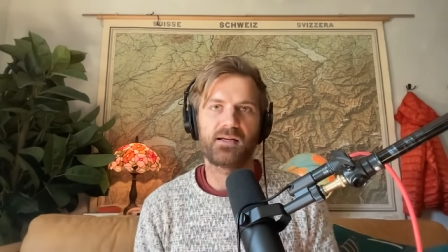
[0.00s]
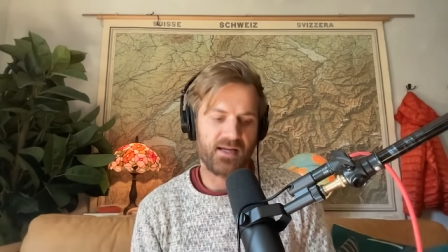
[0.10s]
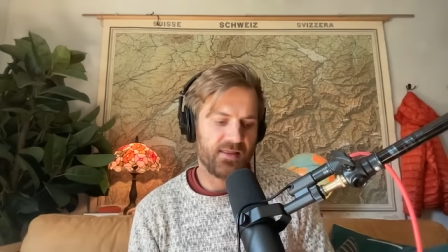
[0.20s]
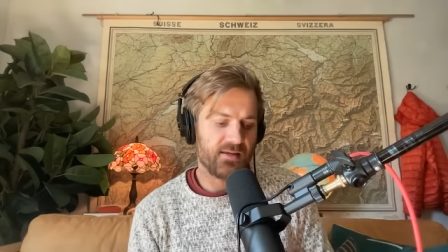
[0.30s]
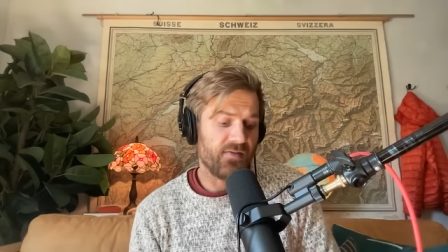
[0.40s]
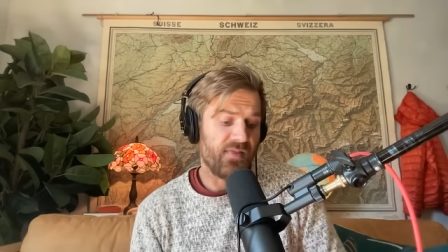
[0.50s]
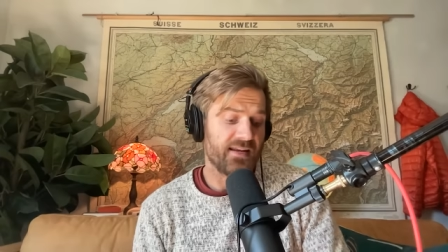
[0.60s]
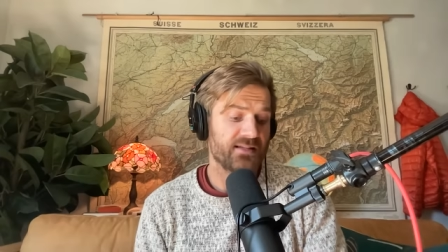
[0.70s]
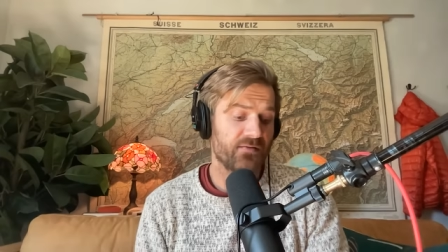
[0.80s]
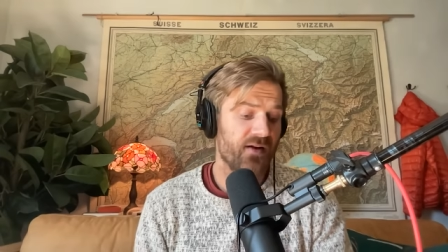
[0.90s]
And I think that that
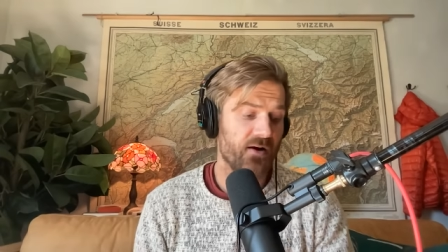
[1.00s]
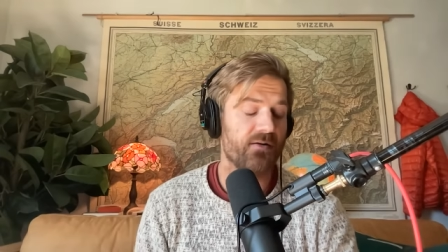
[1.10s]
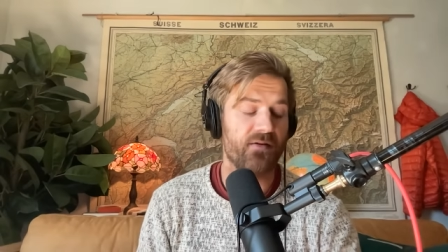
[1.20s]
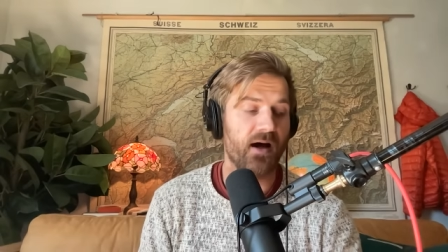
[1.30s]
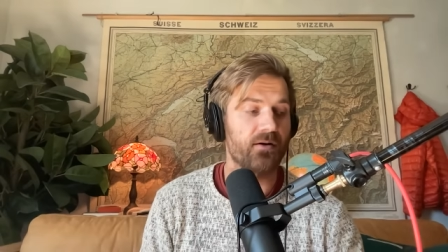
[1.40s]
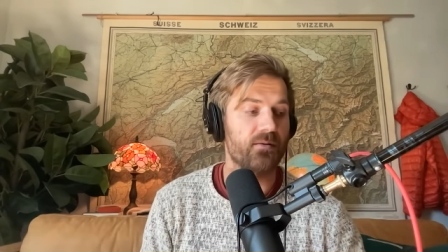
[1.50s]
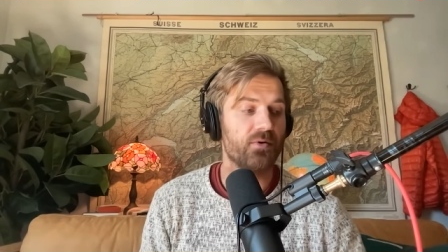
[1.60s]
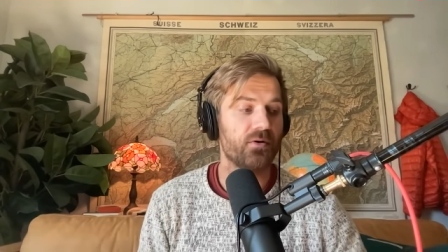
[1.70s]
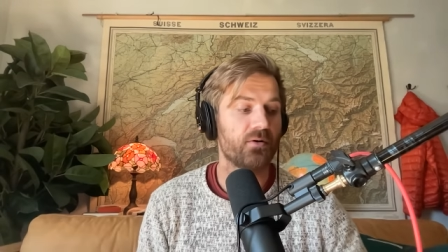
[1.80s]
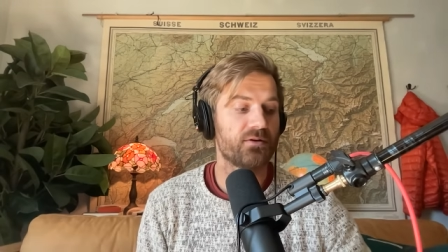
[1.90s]
is a very
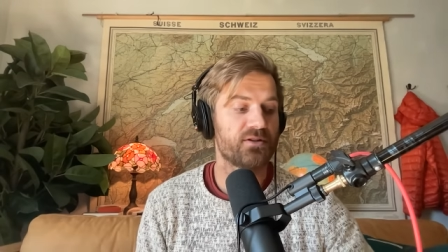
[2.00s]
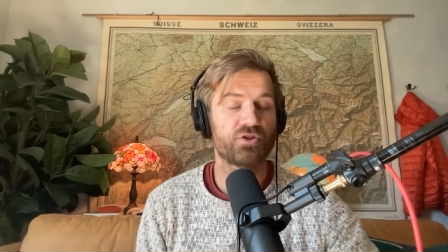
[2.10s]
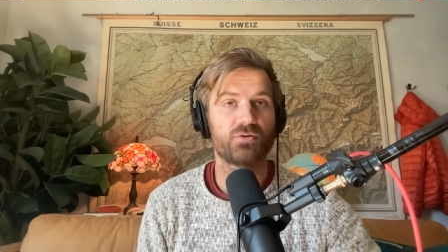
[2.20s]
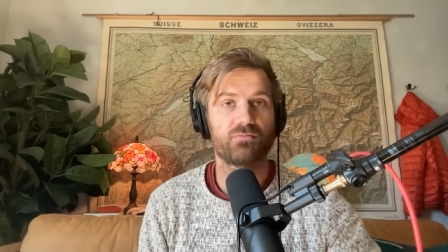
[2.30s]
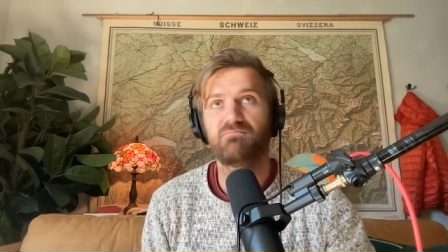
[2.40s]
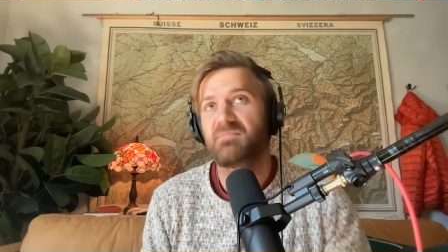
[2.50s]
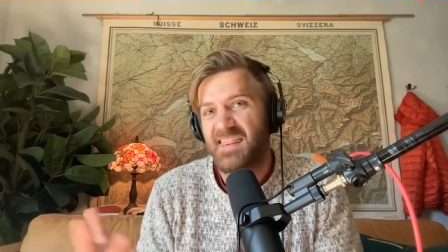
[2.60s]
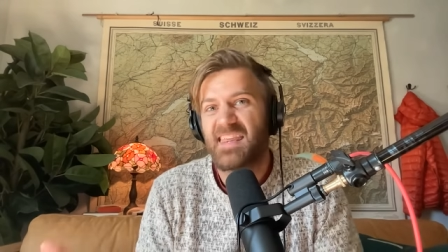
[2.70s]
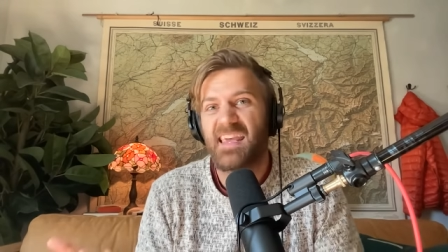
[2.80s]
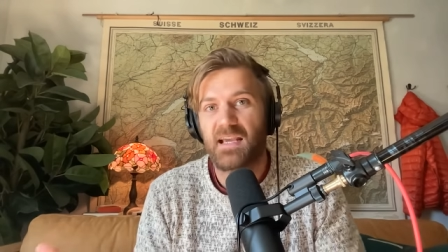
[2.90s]
valuable
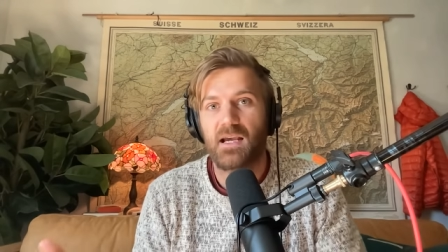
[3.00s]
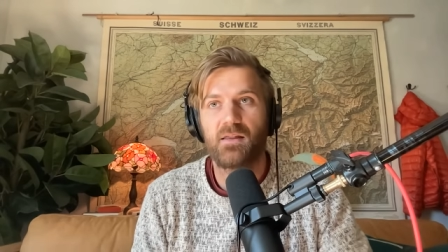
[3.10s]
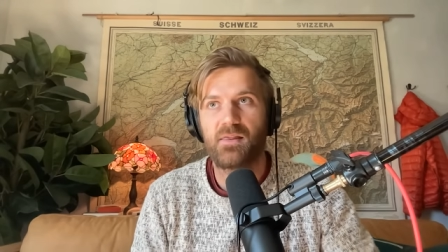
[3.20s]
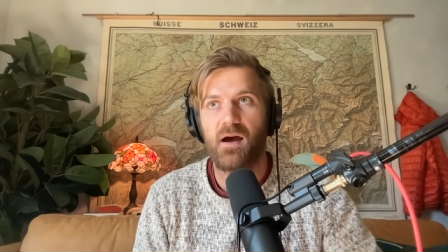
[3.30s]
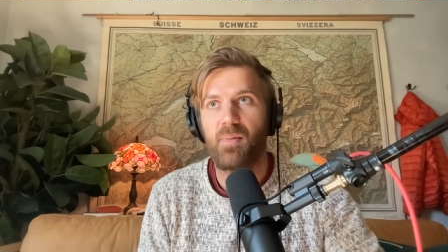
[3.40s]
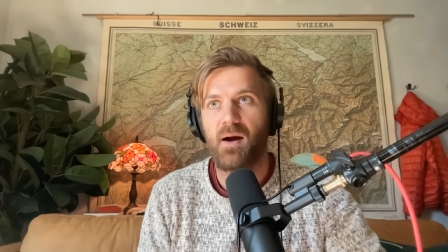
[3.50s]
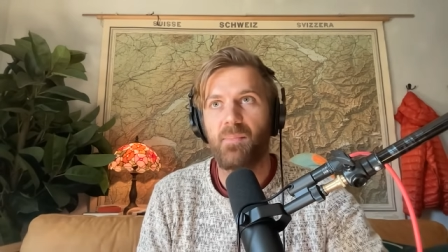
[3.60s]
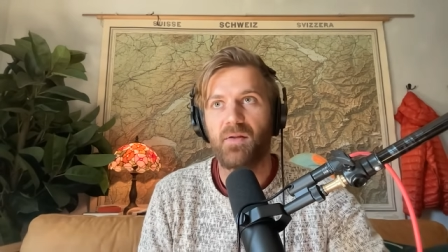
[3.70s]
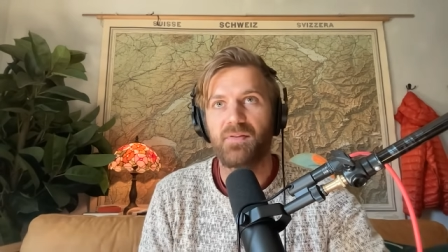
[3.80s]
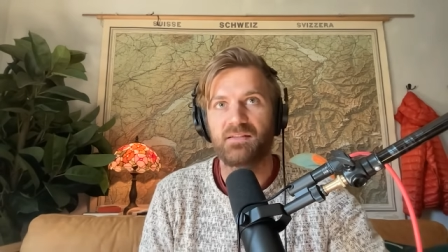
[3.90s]
thing th-
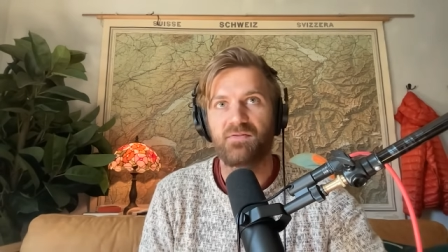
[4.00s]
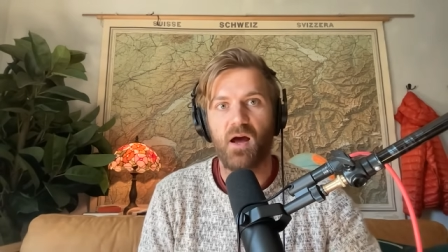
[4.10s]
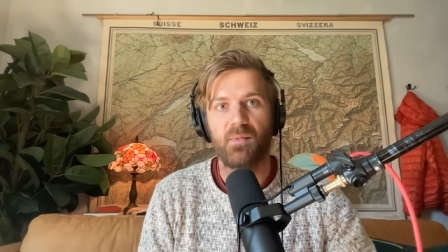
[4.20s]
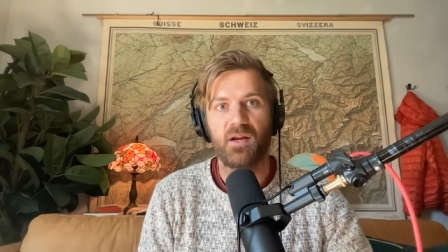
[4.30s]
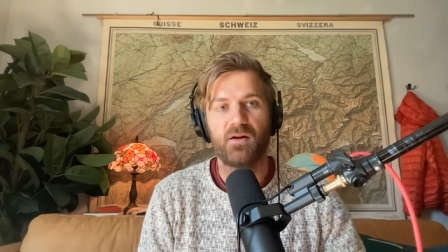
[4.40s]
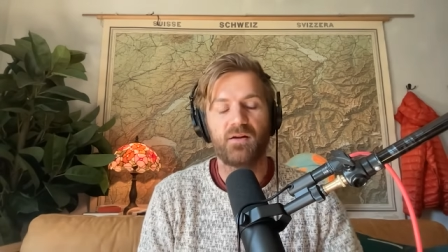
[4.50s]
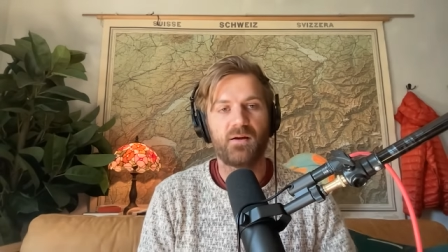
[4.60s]
about this phenomenon.